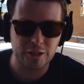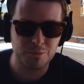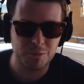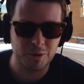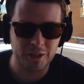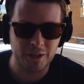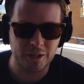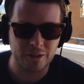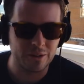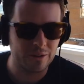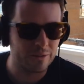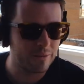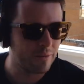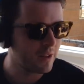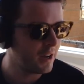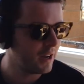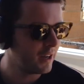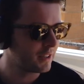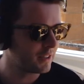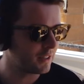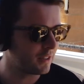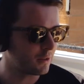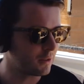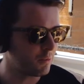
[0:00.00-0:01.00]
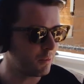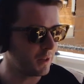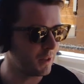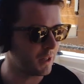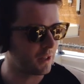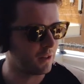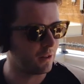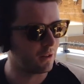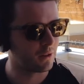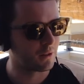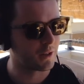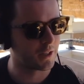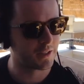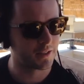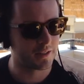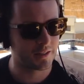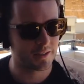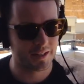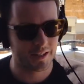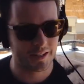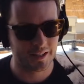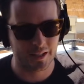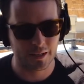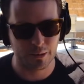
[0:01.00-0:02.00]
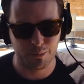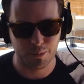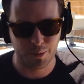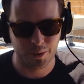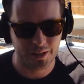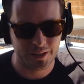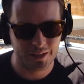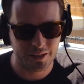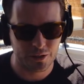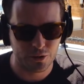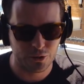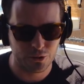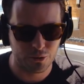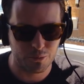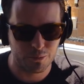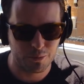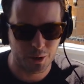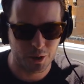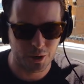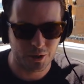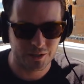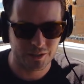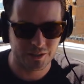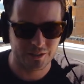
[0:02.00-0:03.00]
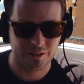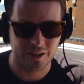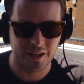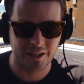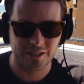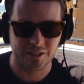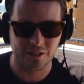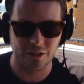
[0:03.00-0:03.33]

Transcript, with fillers: pretty cool. So it's pretty cool because it's like a completely new person, right?